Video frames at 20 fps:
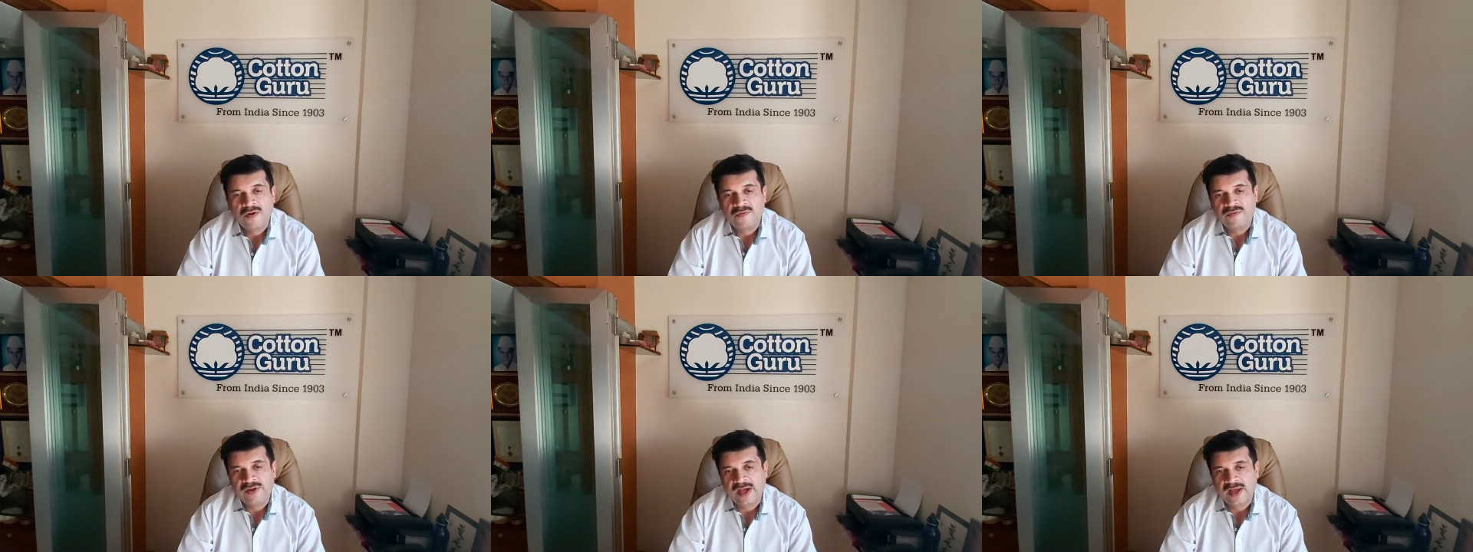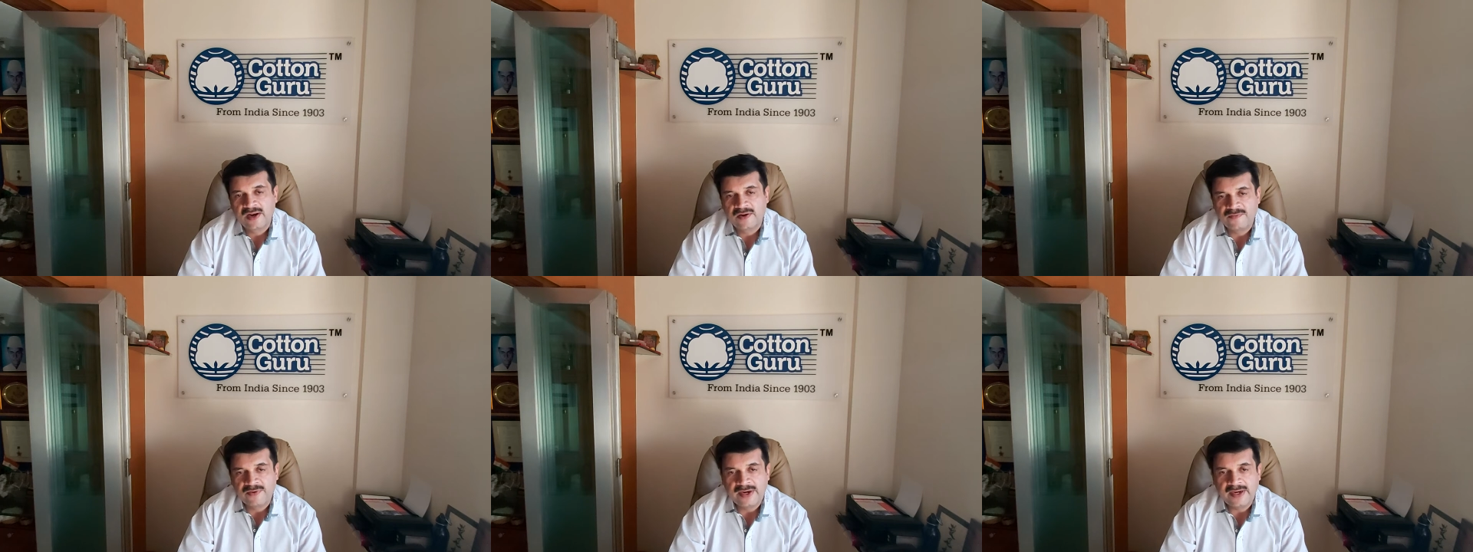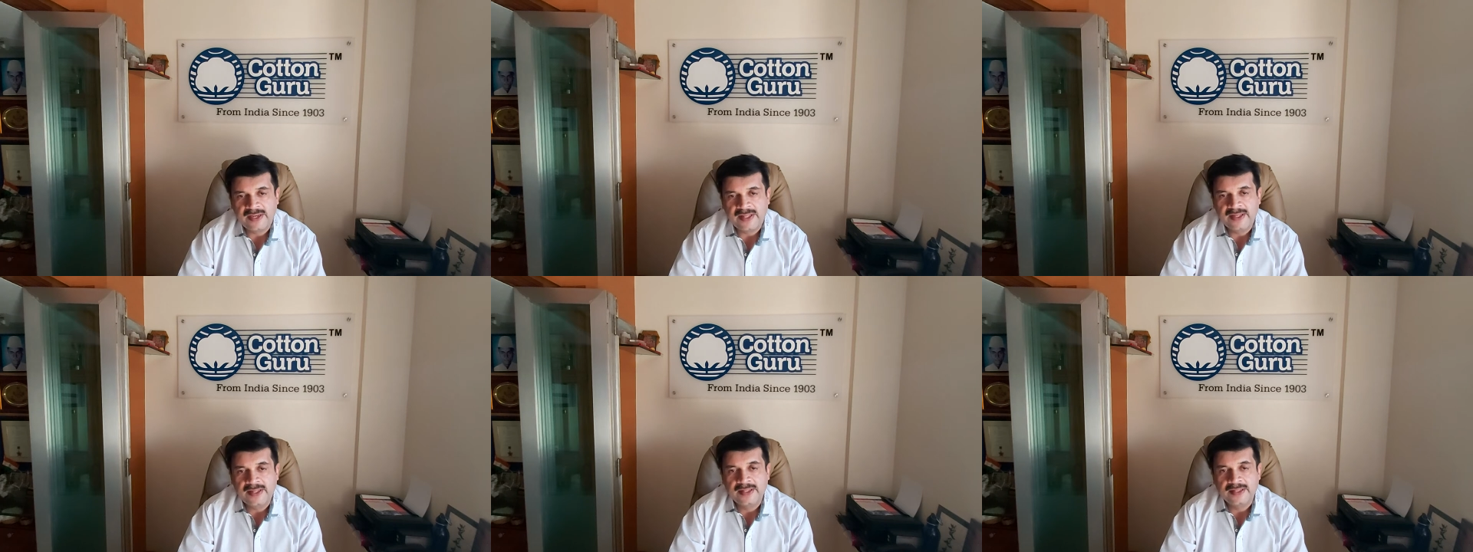We are
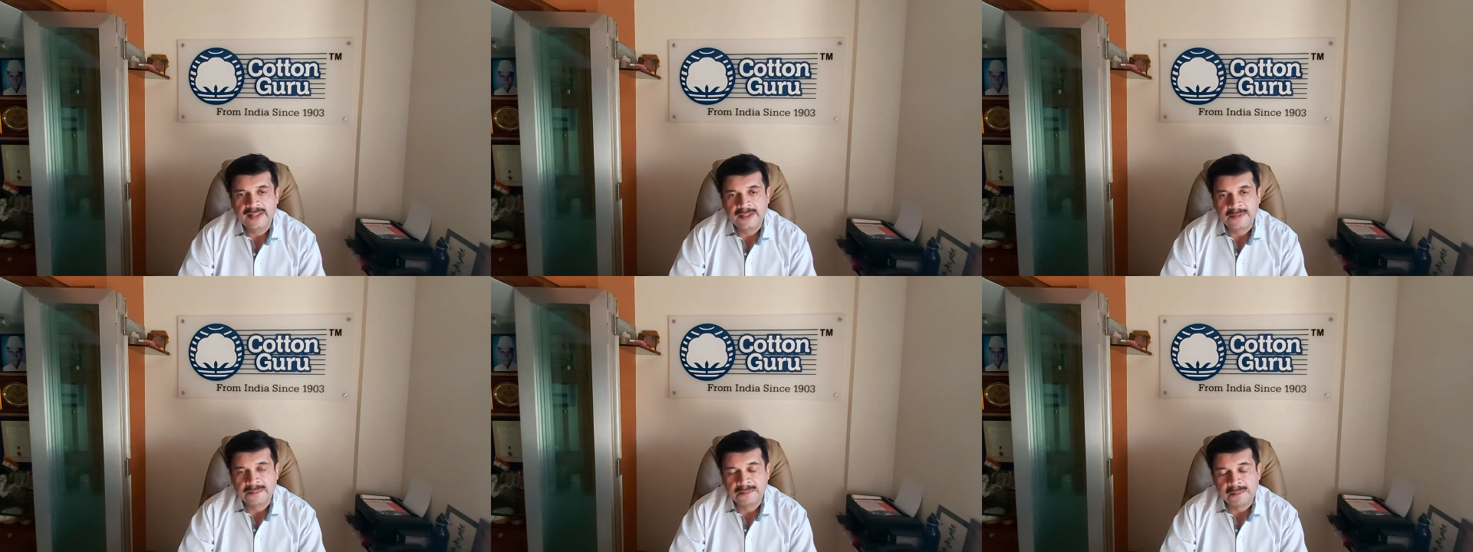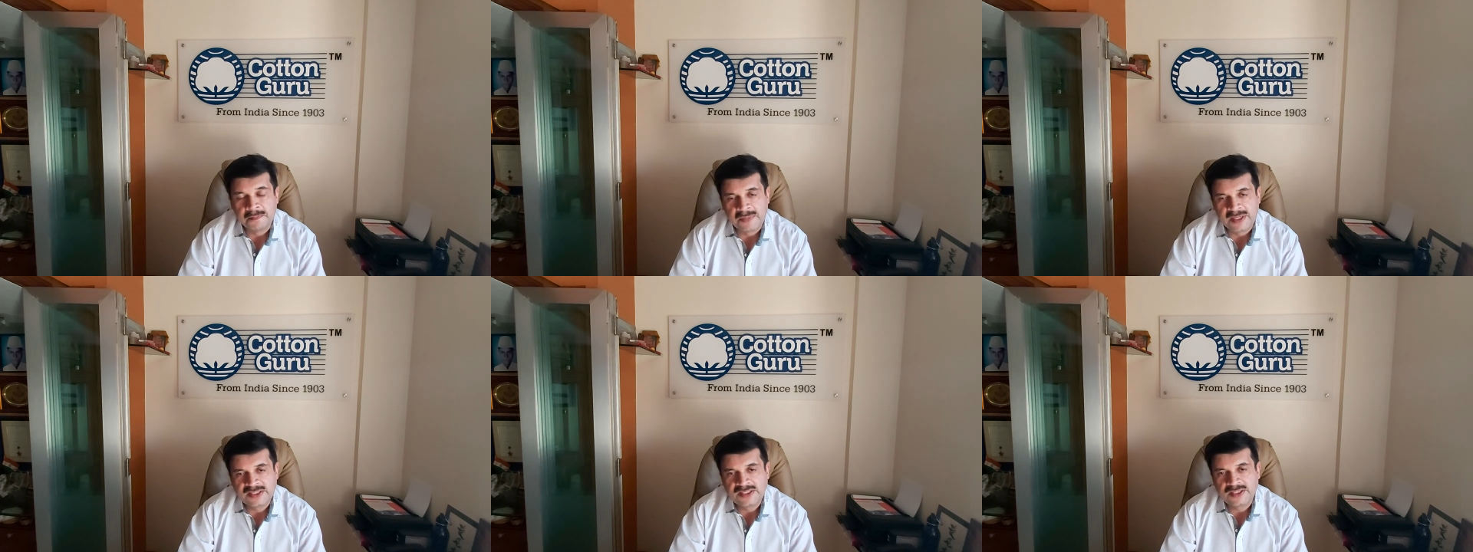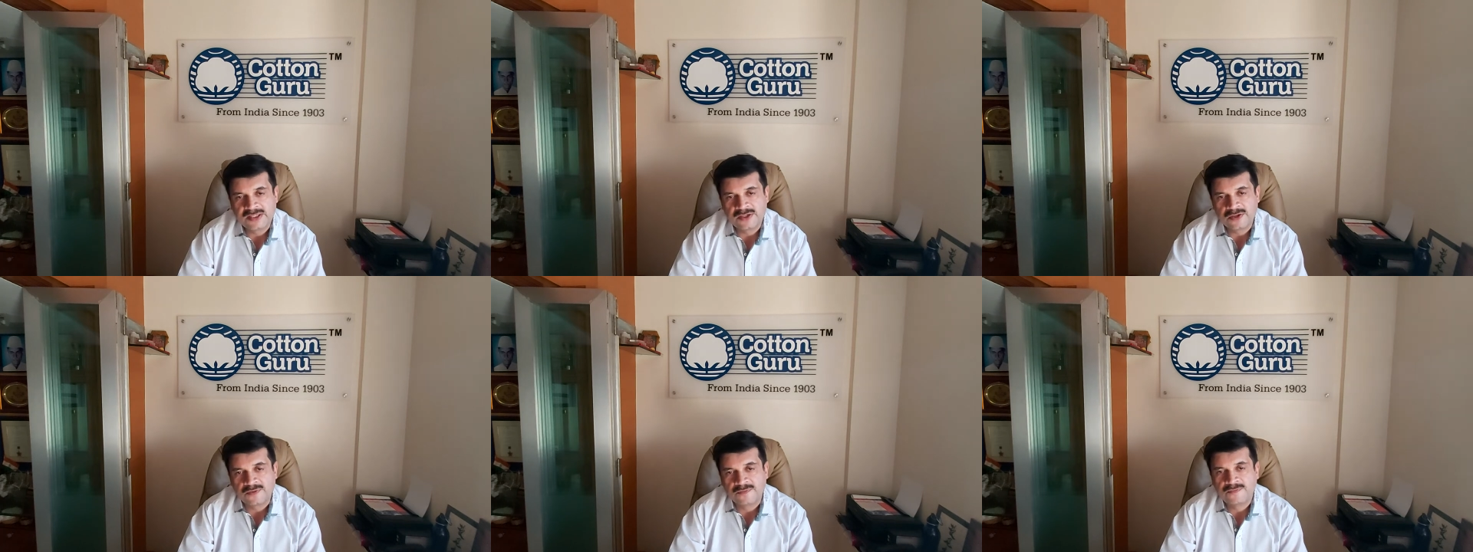awaiting the
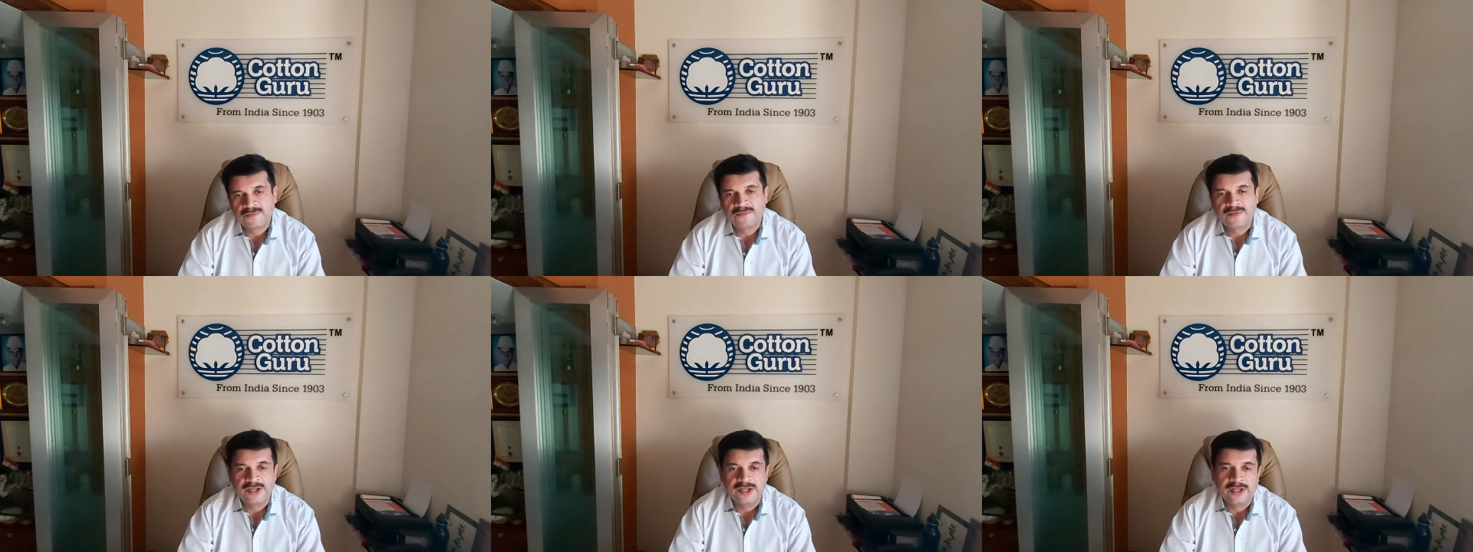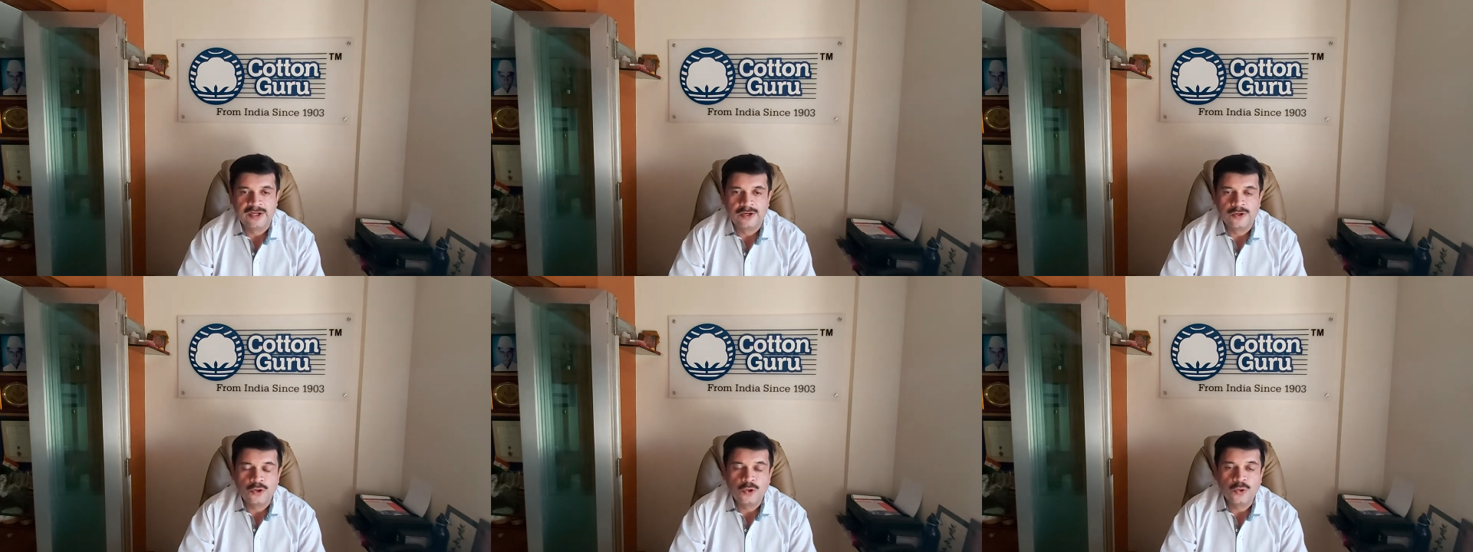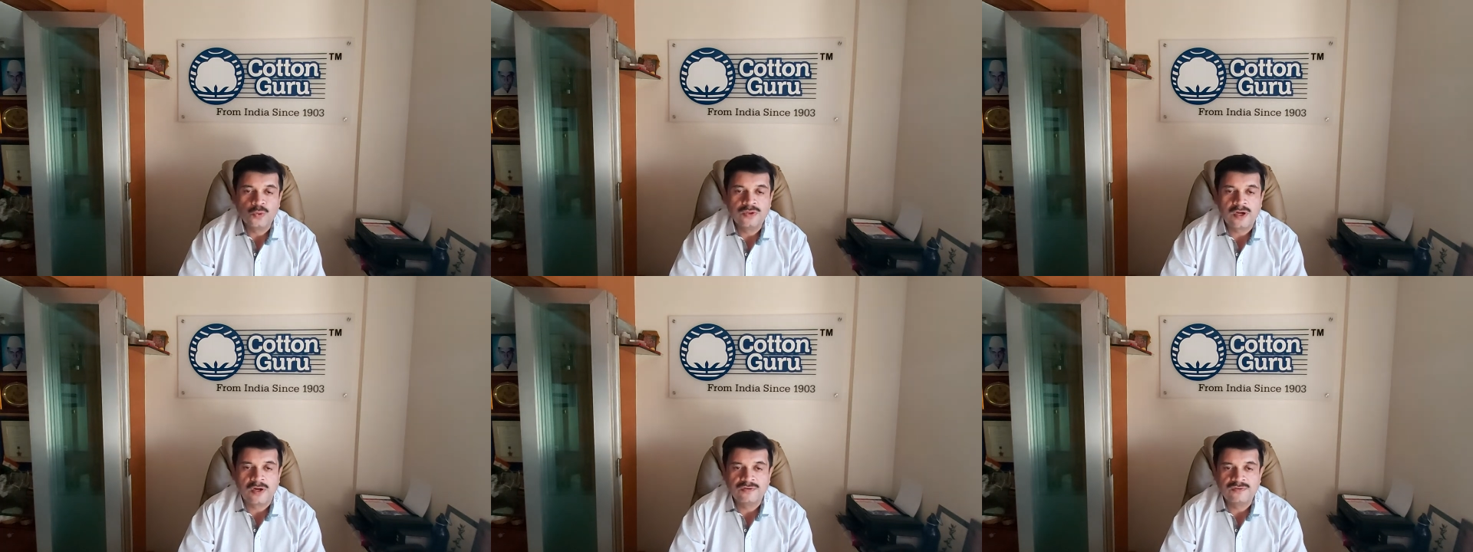budget of the year
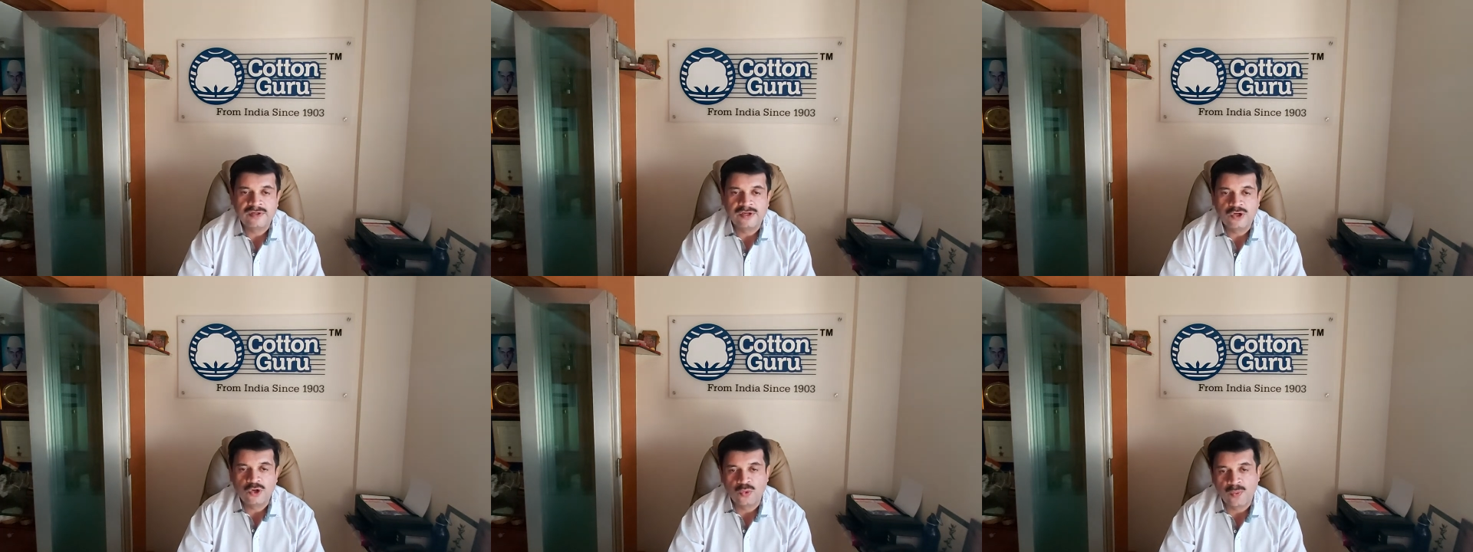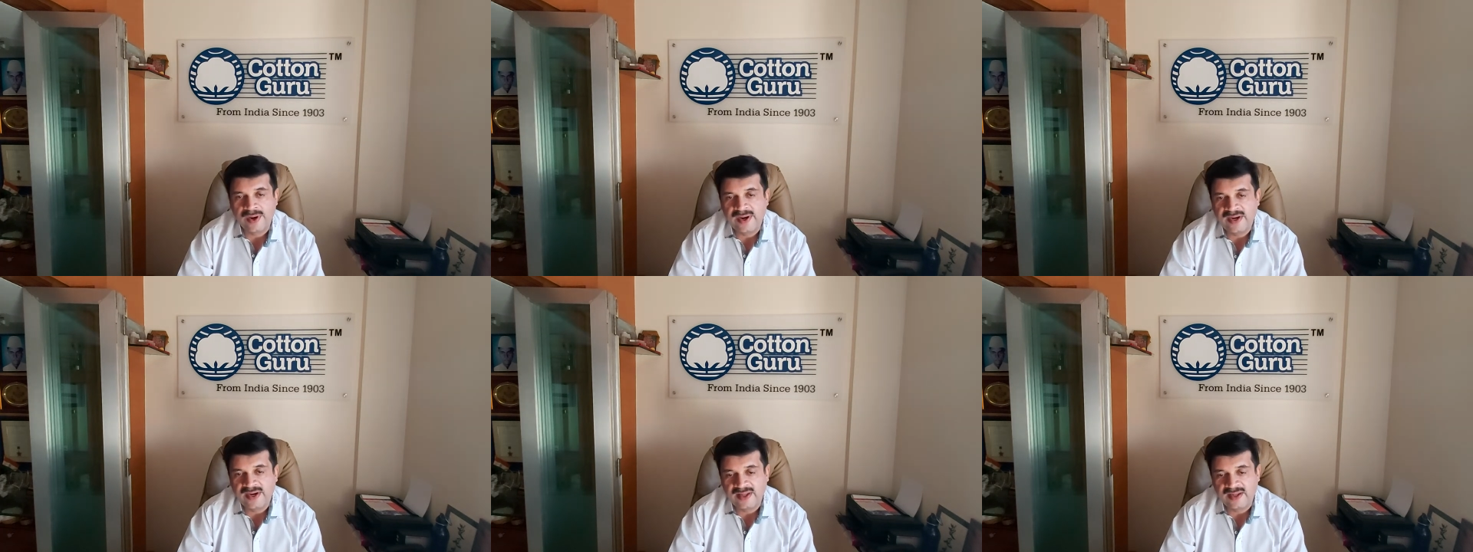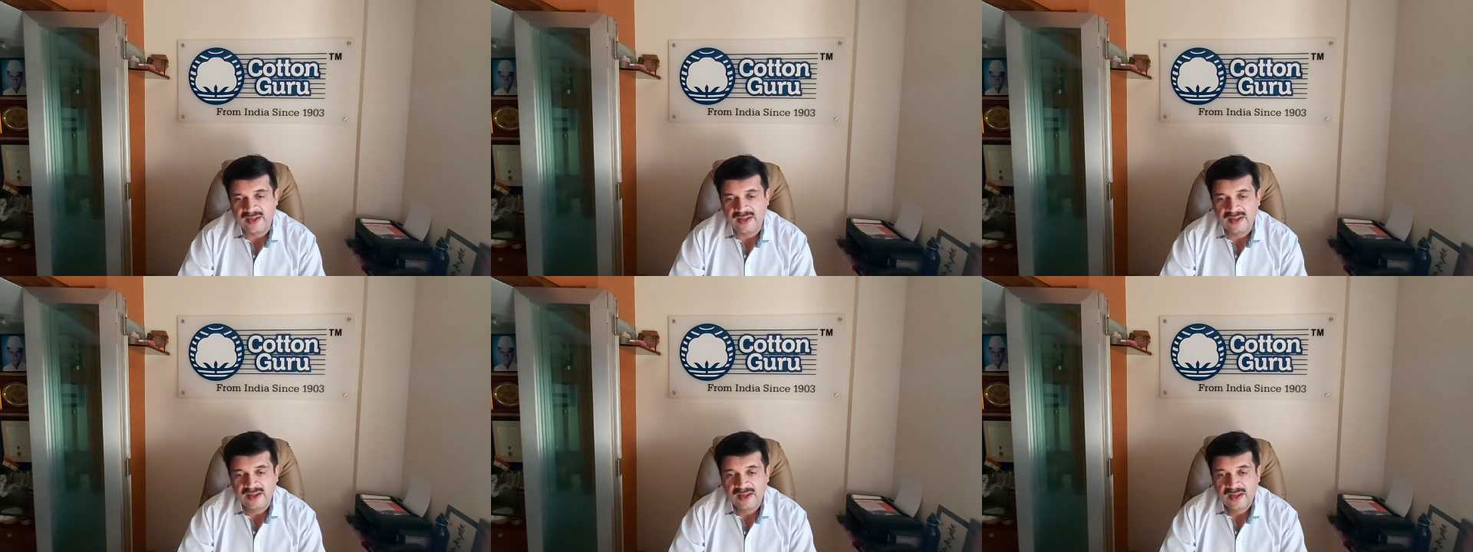
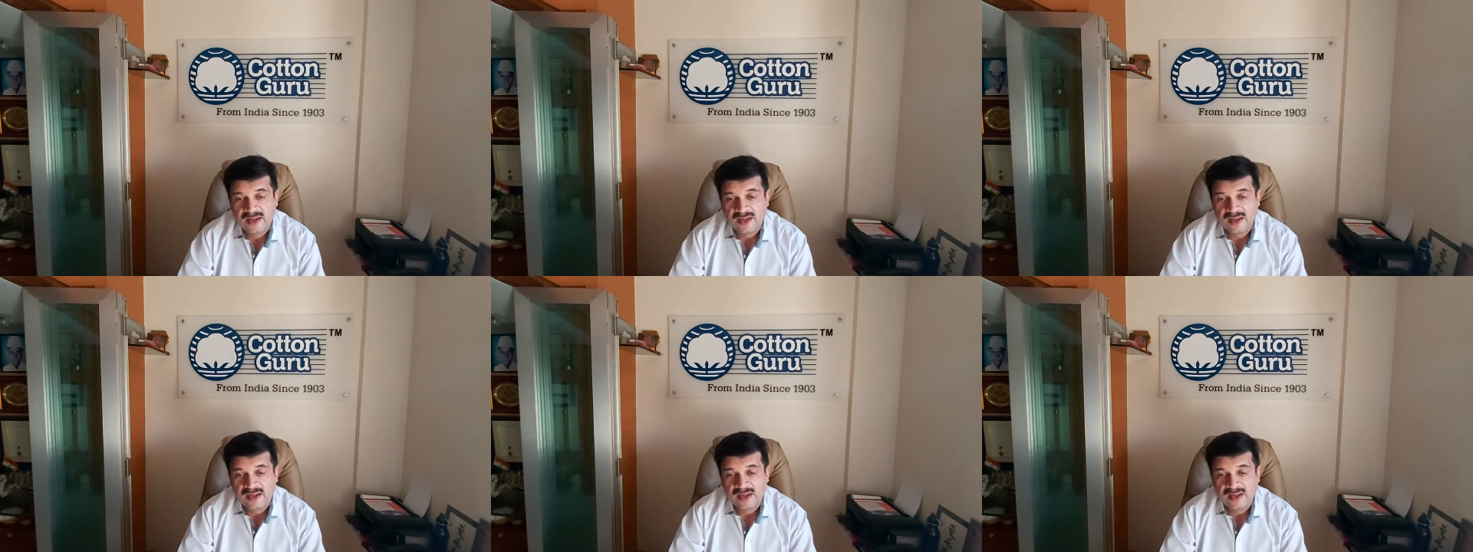2020.